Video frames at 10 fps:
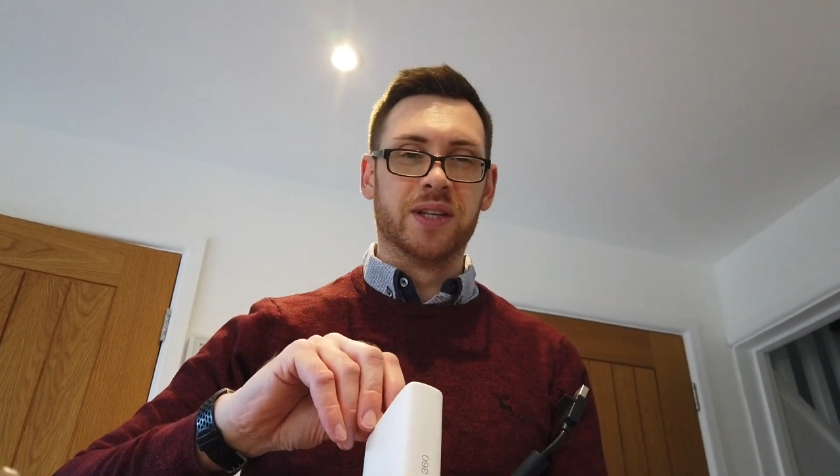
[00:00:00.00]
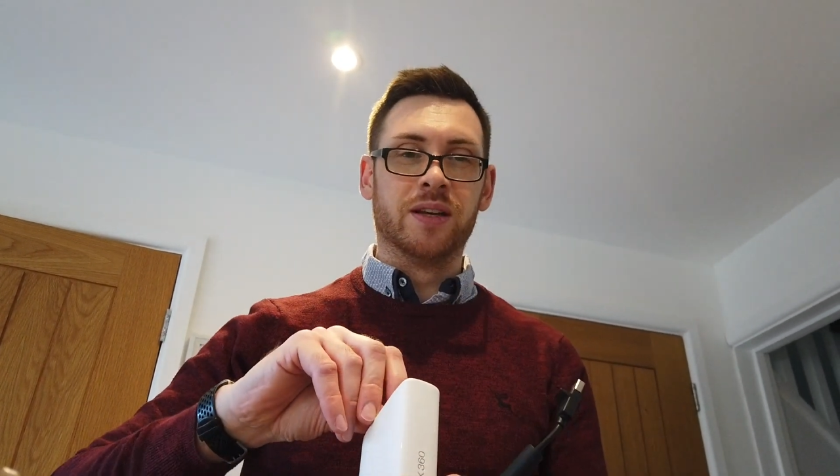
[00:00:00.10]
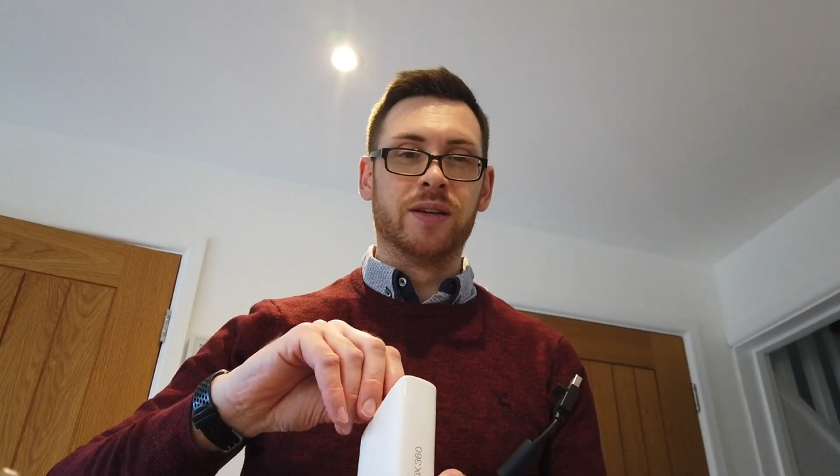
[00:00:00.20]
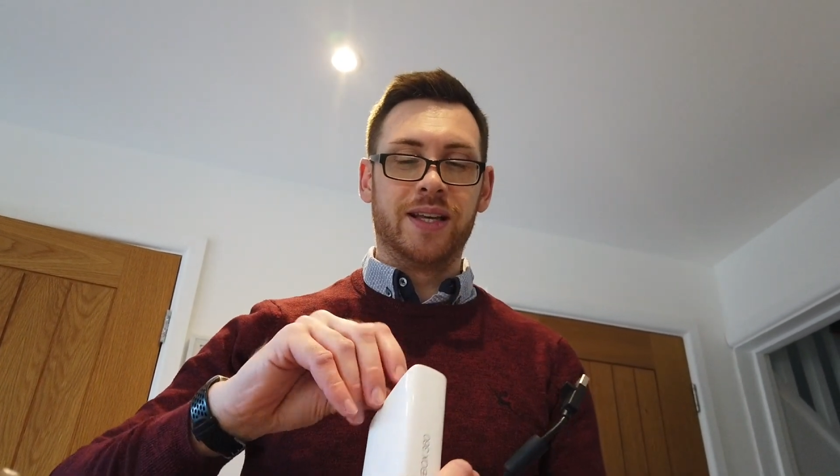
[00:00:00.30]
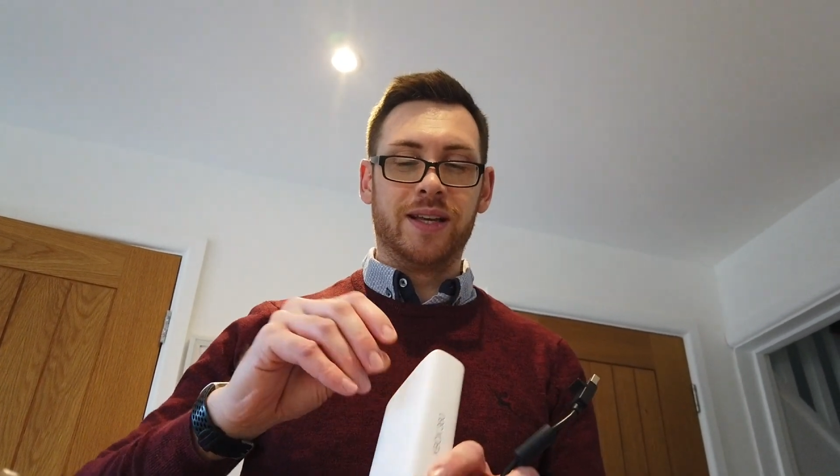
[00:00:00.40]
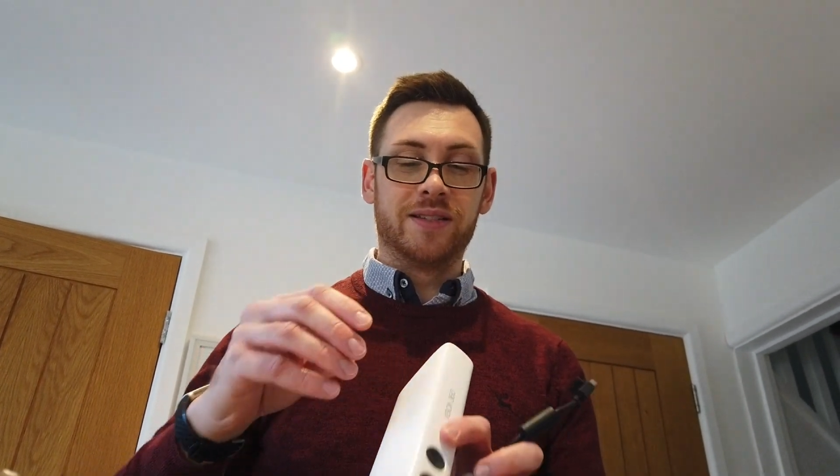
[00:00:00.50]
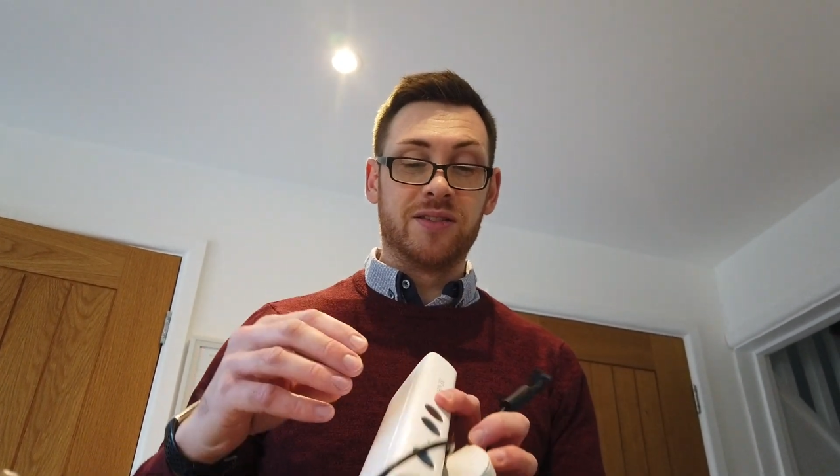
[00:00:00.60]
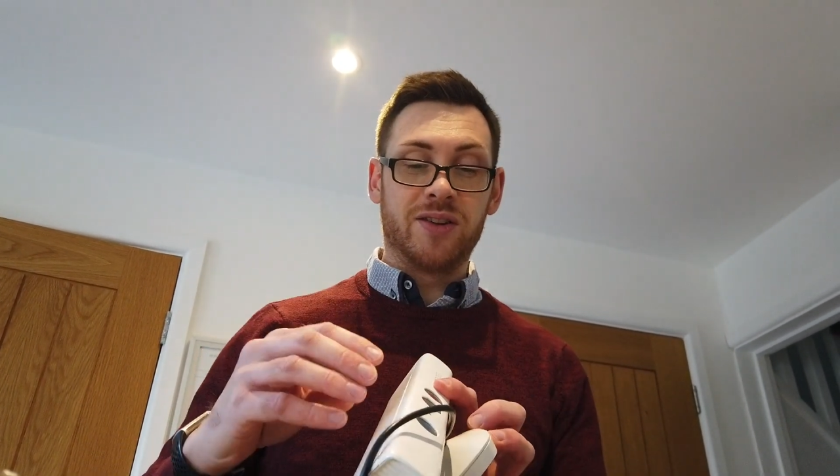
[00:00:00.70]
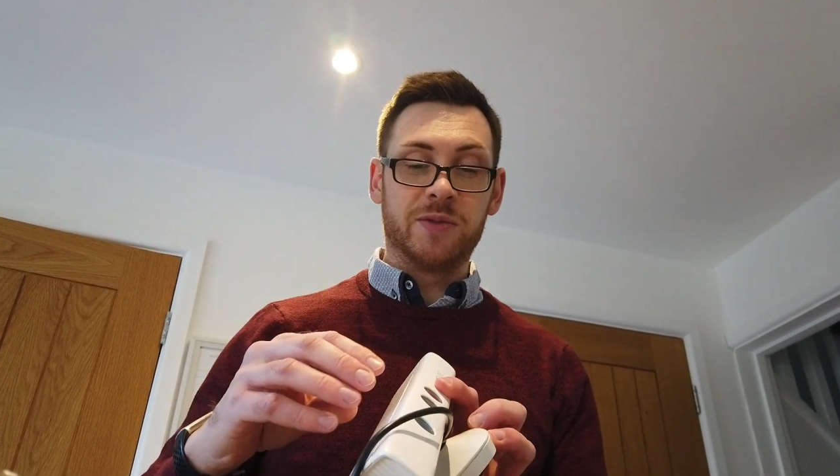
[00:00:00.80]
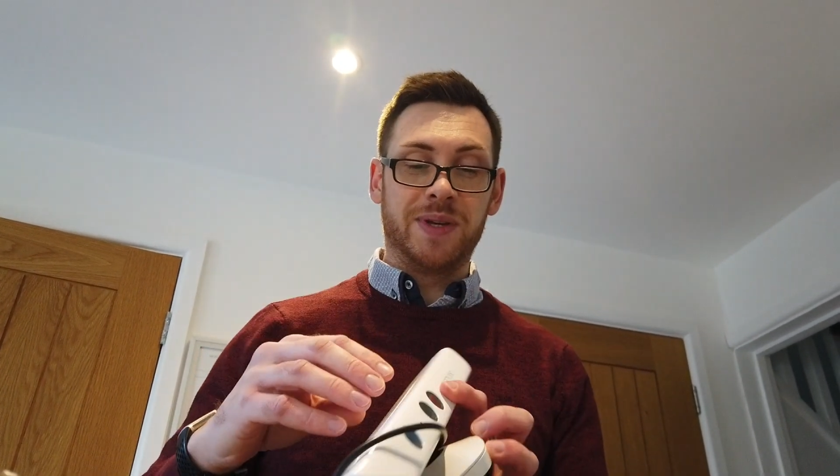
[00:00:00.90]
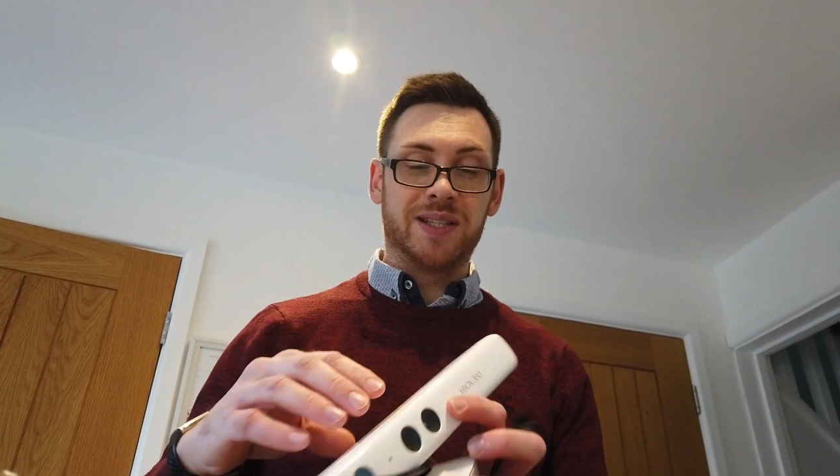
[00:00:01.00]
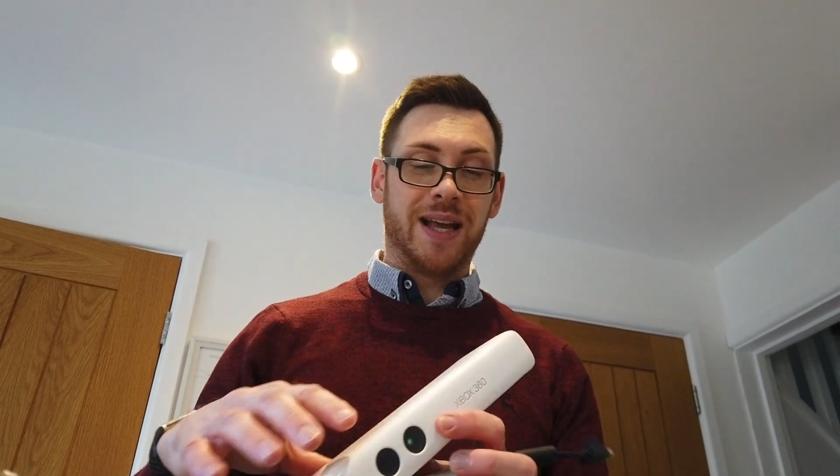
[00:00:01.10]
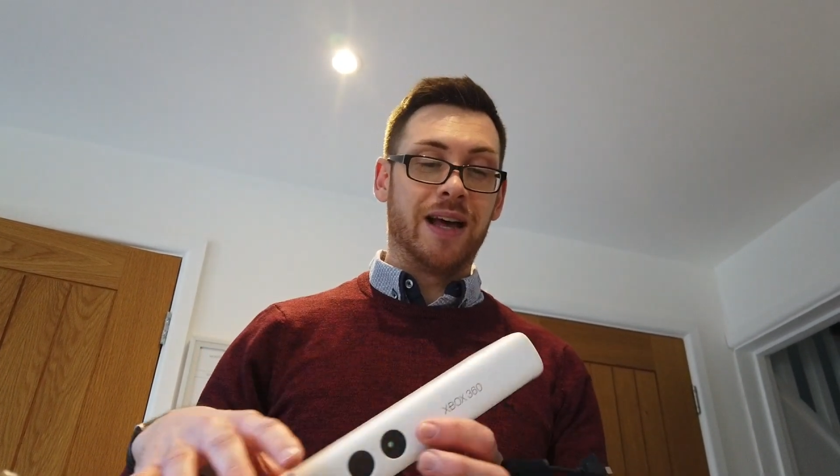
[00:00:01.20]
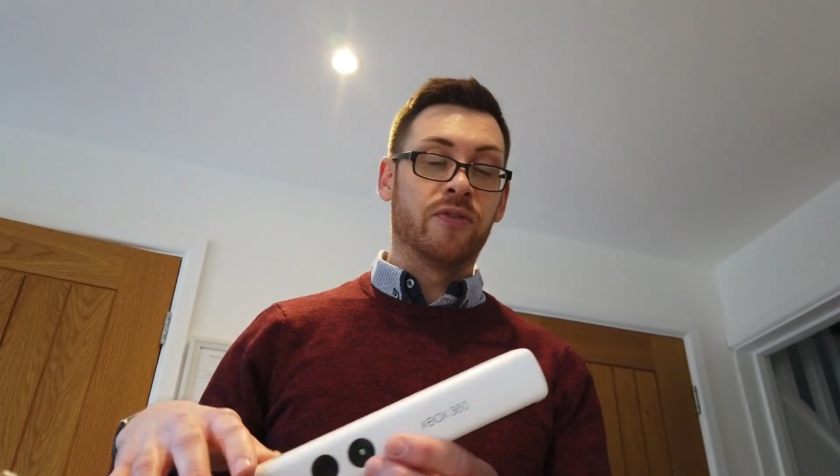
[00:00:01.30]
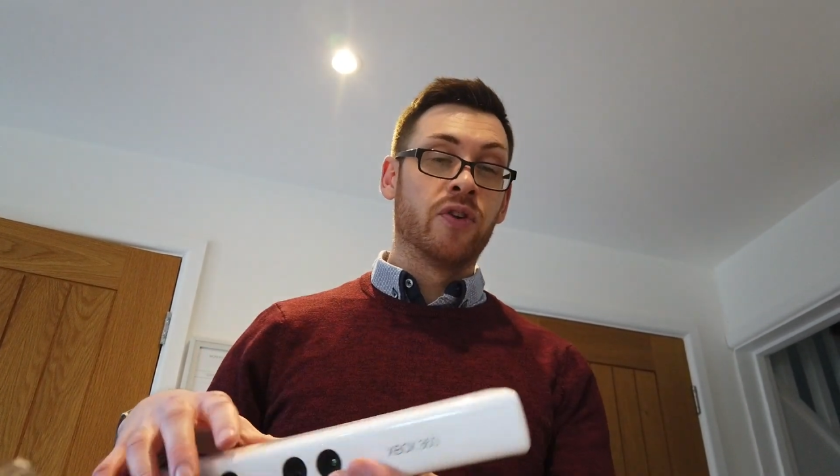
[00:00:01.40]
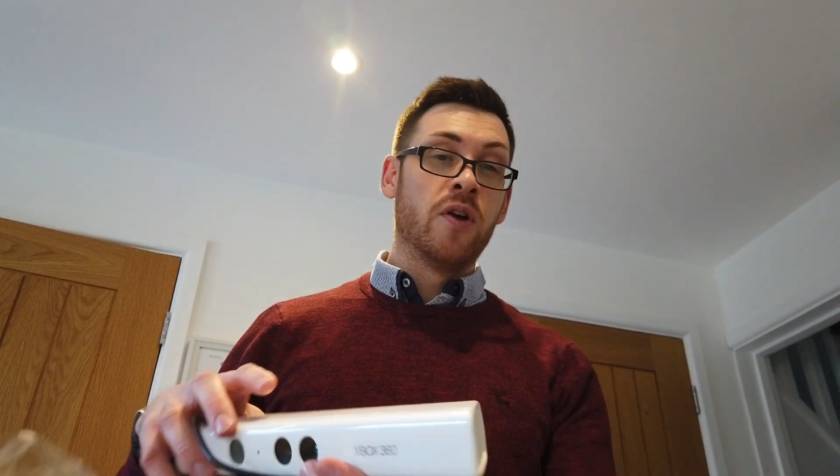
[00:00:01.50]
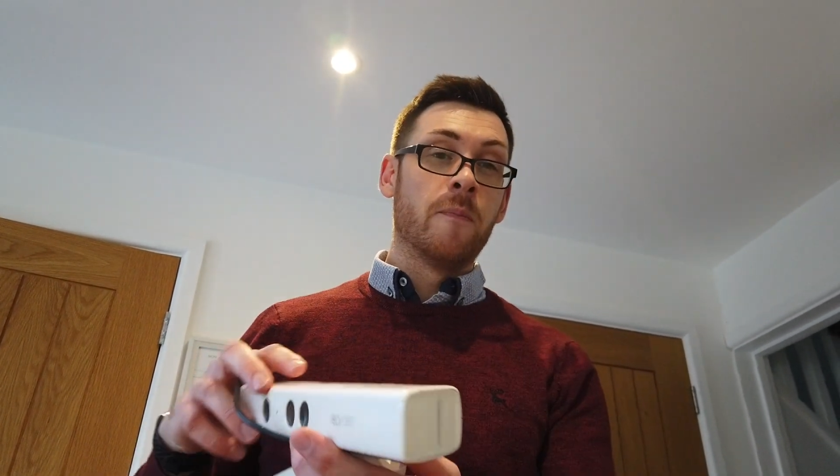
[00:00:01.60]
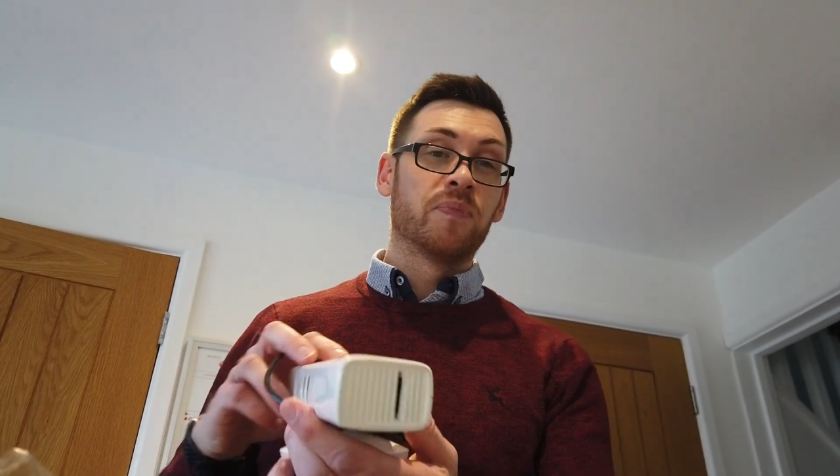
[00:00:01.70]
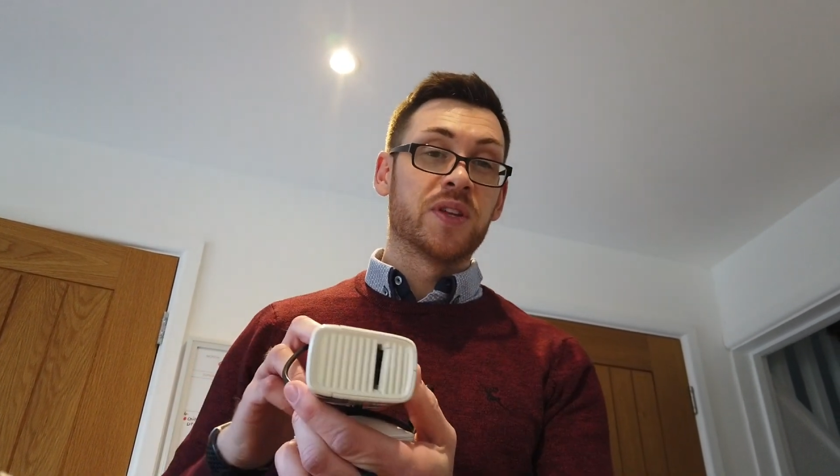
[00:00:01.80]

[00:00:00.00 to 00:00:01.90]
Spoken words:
it. It's a nice piece to have.